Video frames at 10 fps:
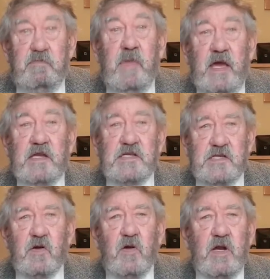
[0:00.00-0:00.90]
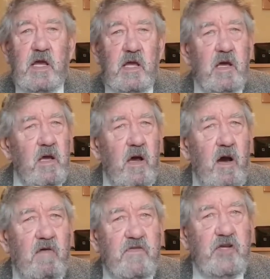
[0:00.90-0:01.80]
main story
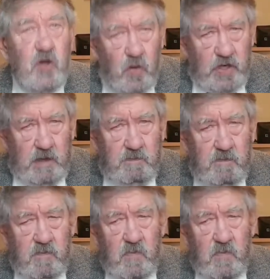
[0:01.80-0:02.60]
of Jonah,